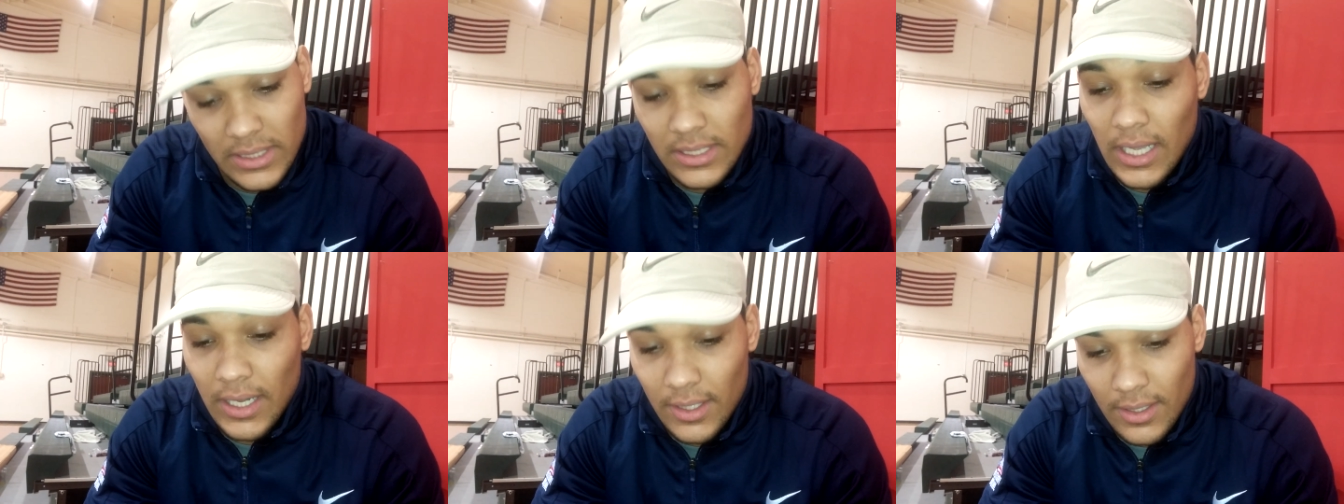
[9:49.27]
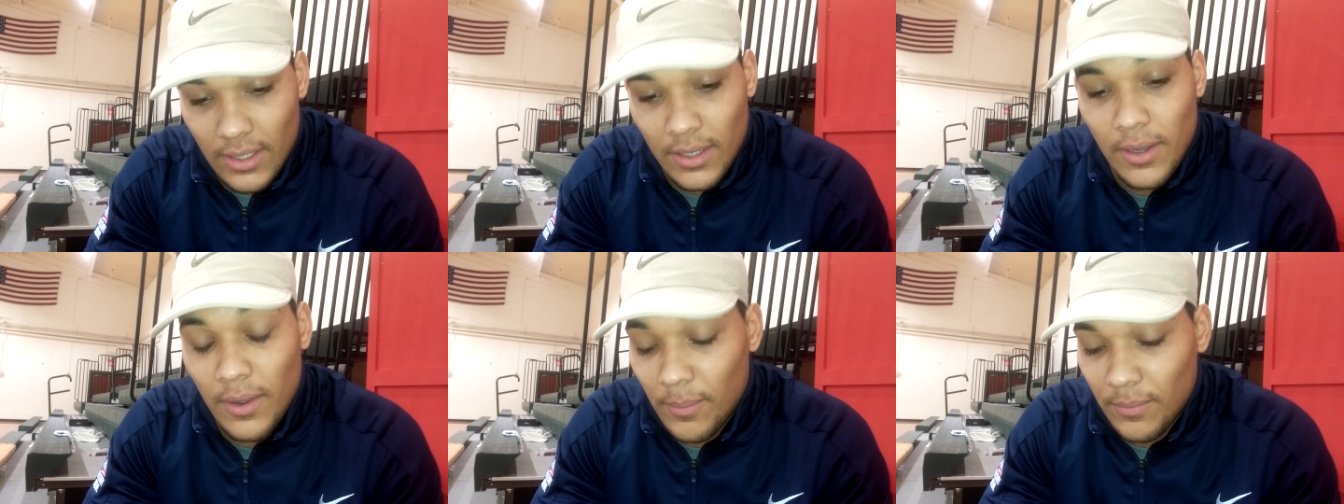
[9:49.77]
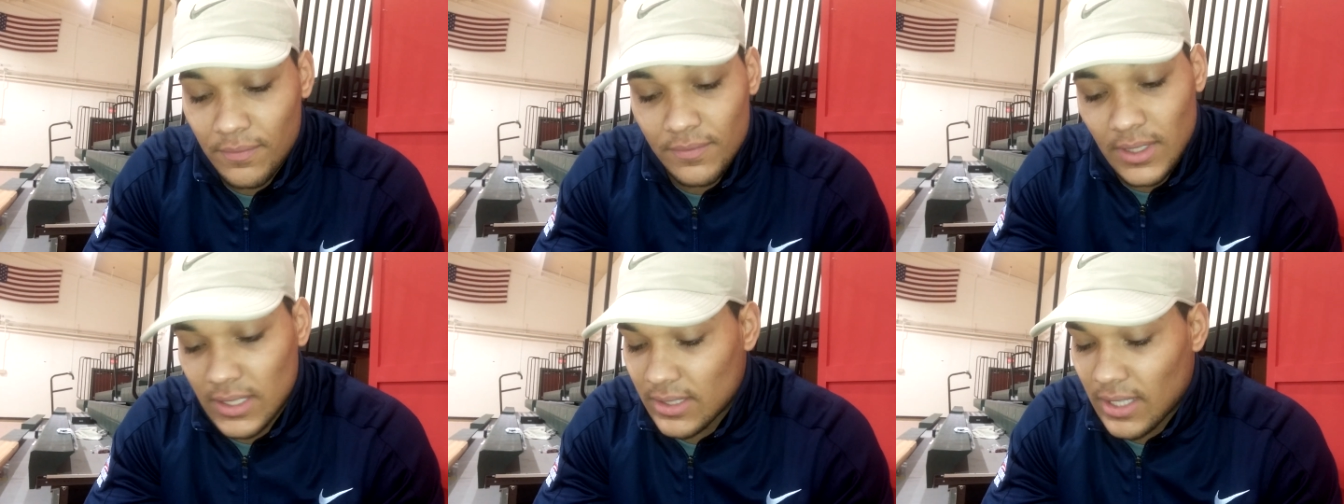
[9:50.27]
what excited. Um, mm-hmm
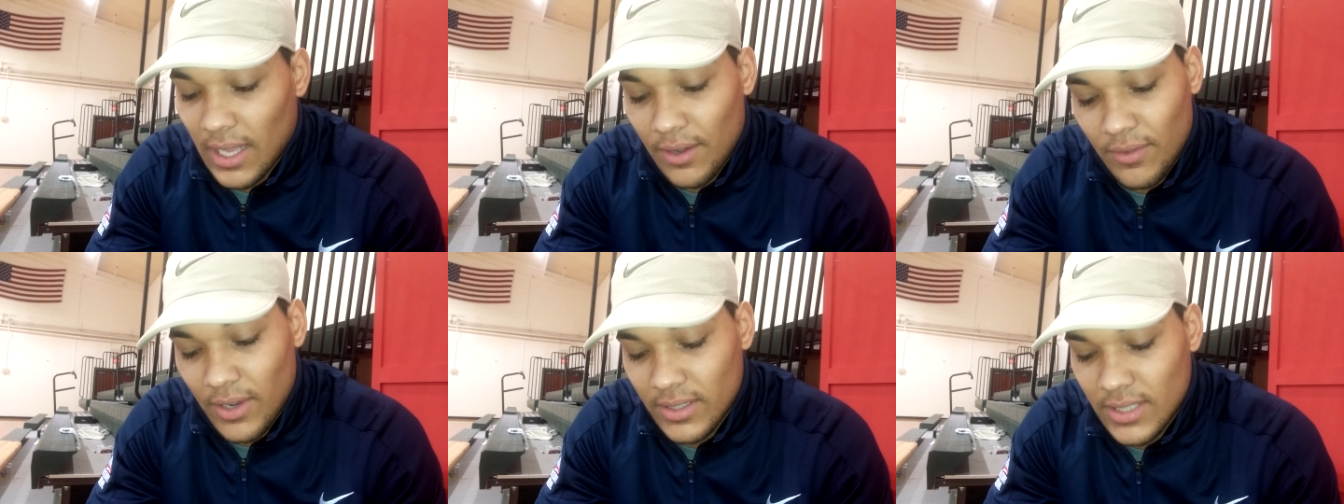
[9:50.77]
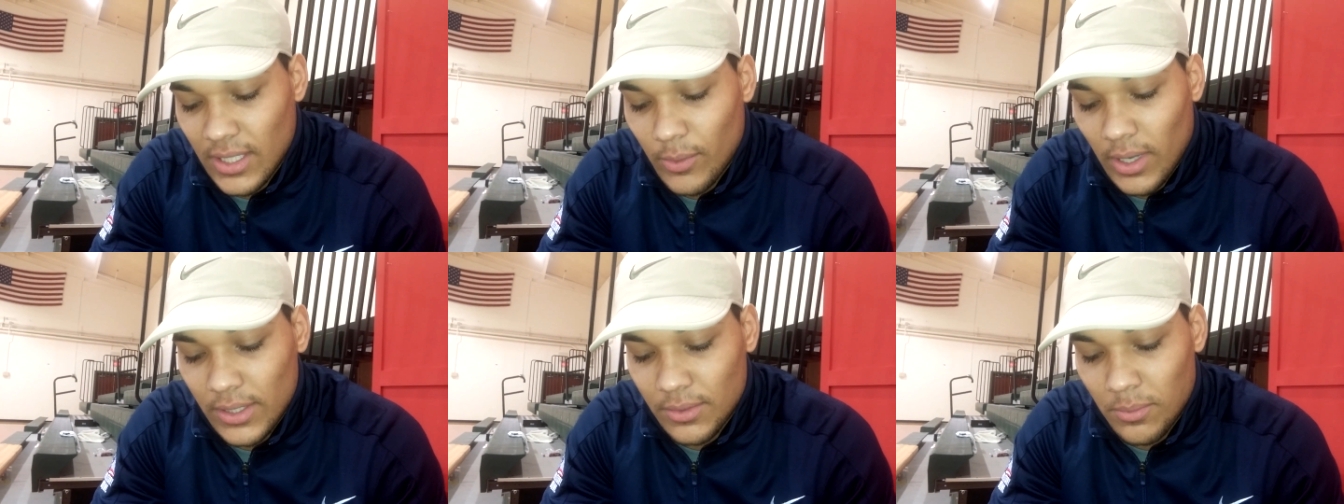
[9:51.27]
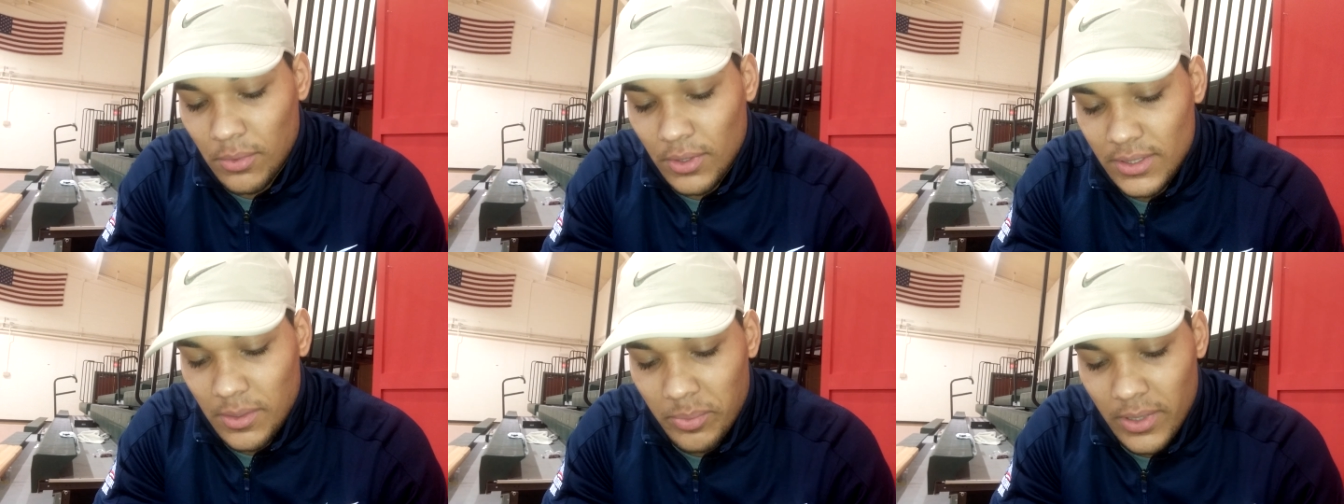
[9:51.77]
excited, very excited to watch them
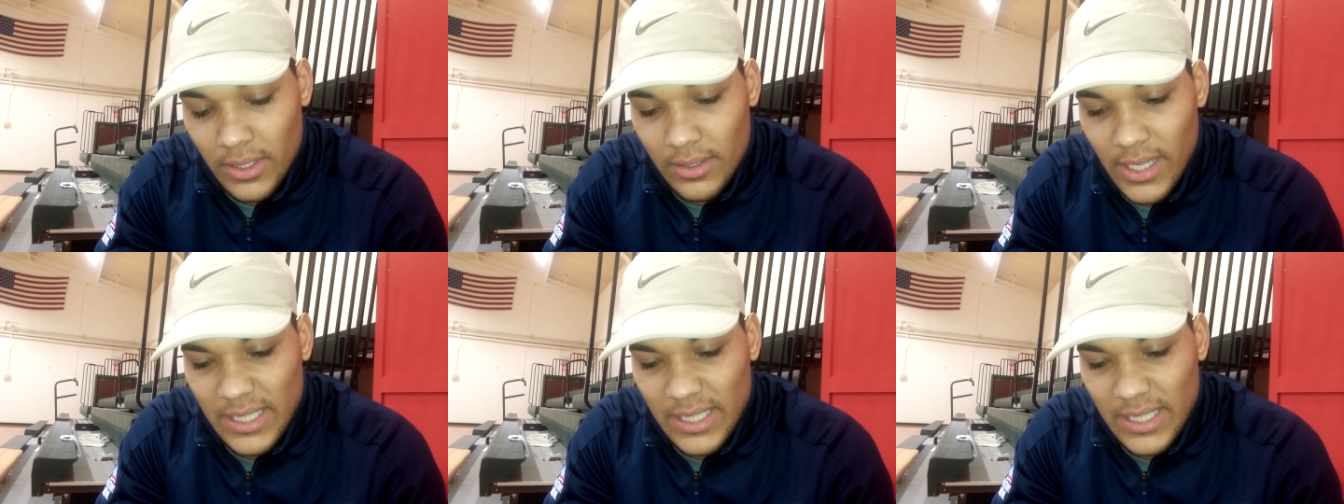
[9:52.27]
boys compete.